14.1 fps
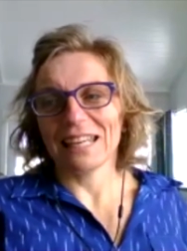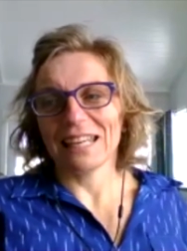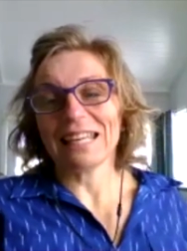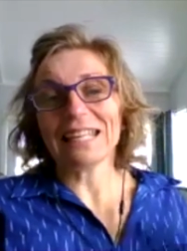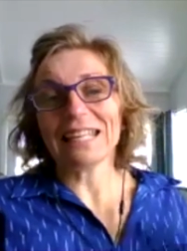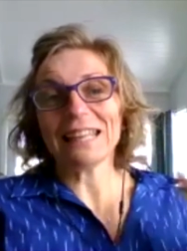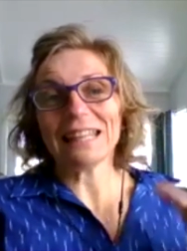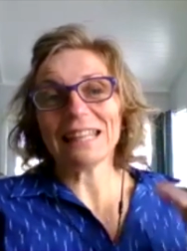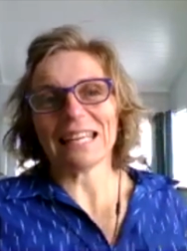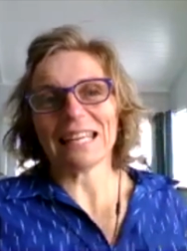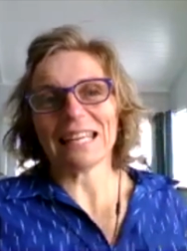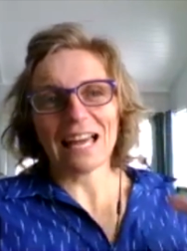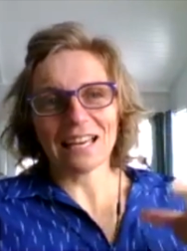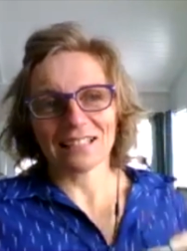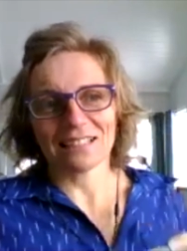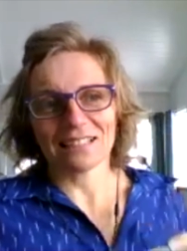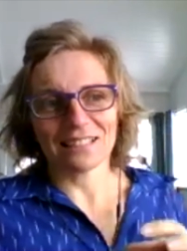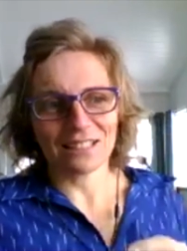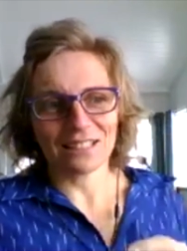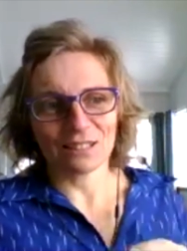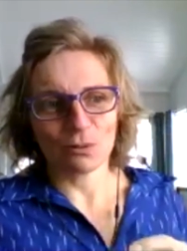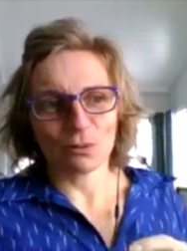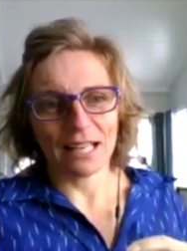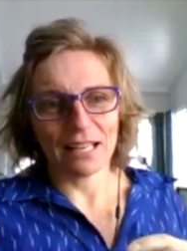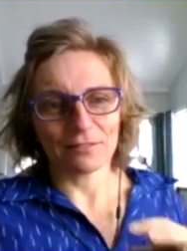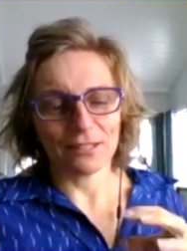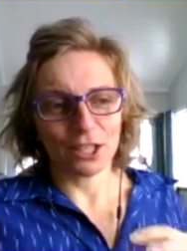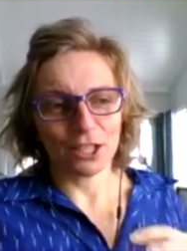in the end, what I
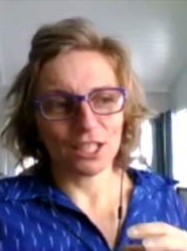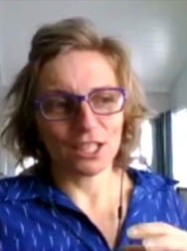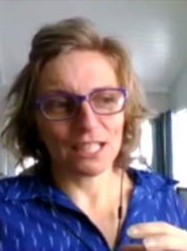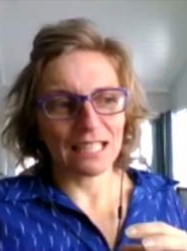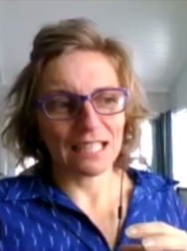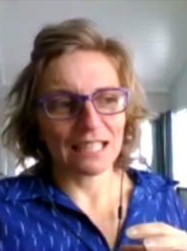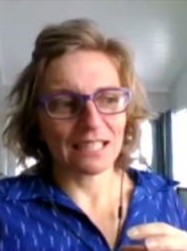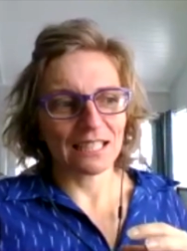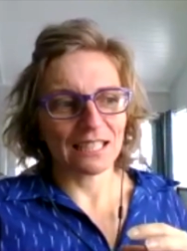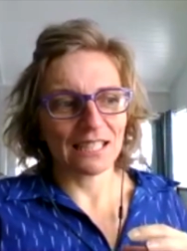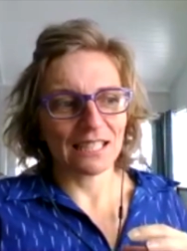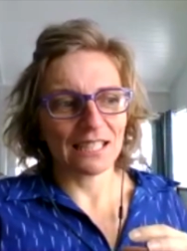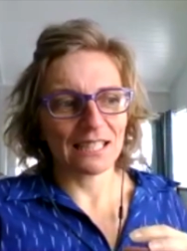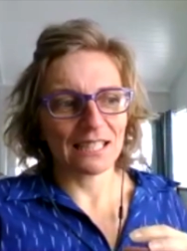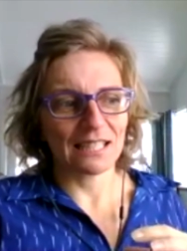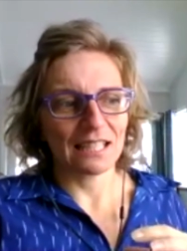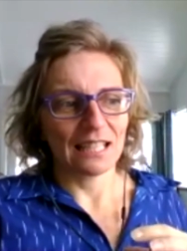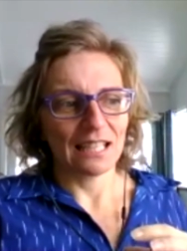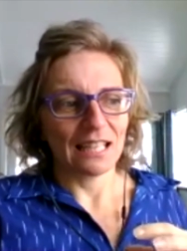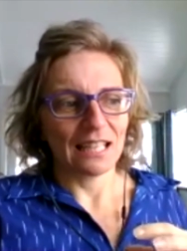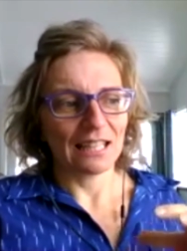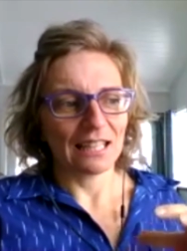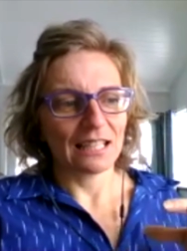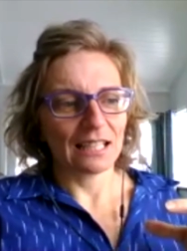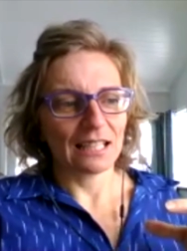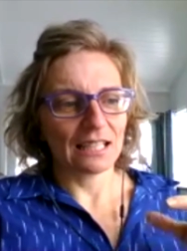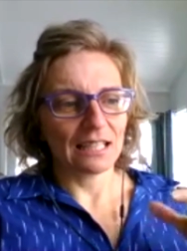have learned is that